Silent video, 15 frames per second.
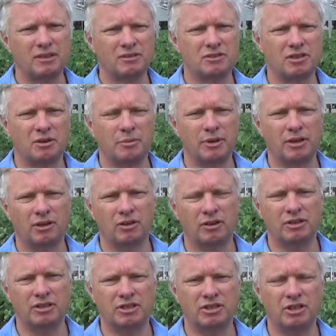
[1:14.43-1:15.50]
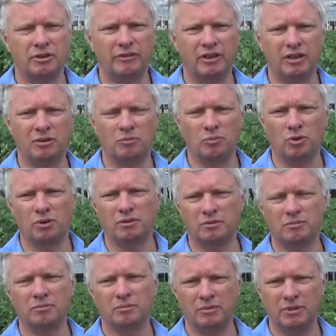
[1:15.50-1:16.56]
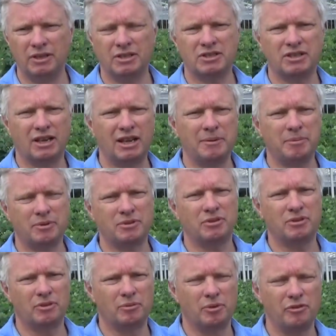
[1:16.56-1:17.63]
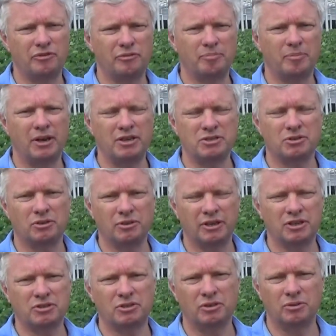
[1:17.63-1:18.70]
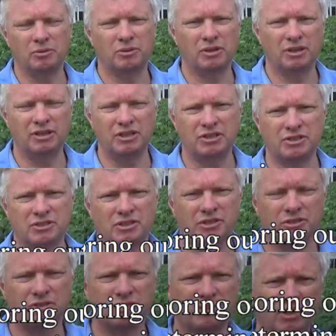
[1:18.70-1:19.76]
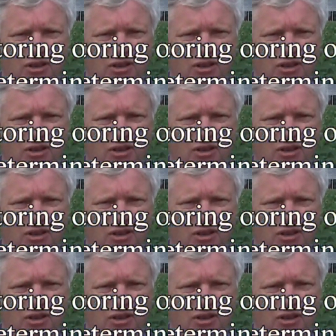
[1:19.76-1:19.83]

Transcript: So we can look at determining what needs to happen to the roof based on external conditions such as